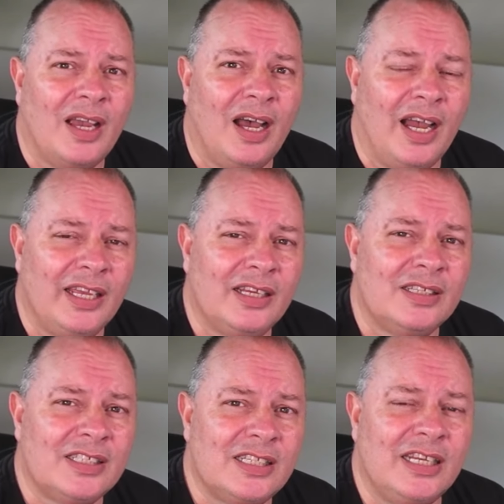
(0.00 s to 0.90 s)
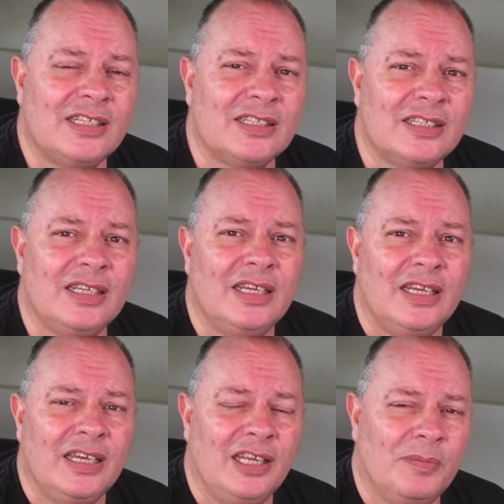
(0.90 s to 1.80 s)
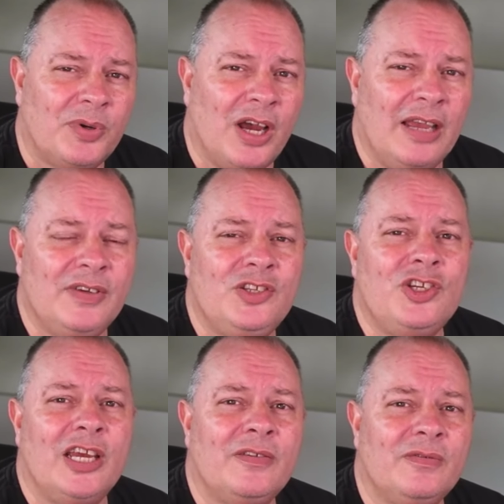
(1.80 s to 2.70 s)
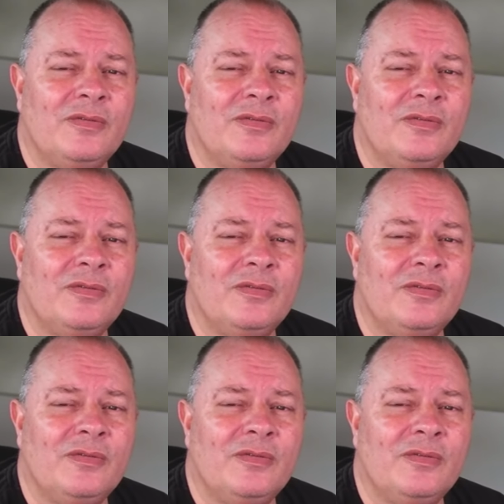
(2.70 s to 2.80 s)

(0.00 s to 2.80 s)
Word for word: I can sit in a private jet